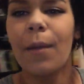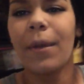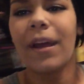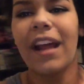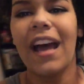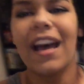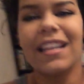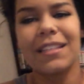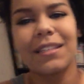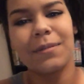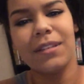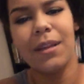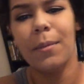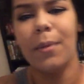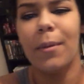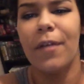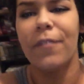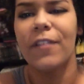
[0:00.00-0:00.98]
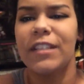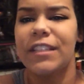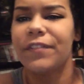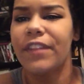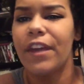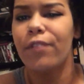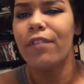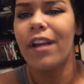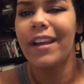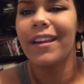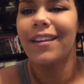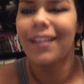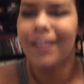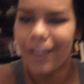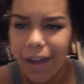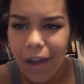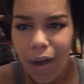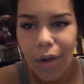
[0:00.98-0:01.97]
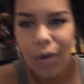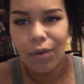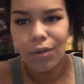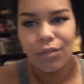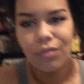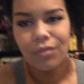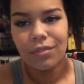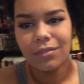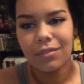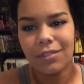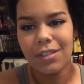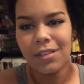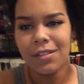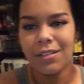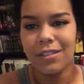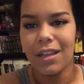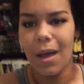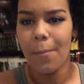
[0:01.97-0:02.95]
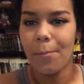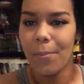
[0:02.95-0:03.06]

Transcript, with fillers: I'm gonna ask some of my friends if they're ready to go because I'm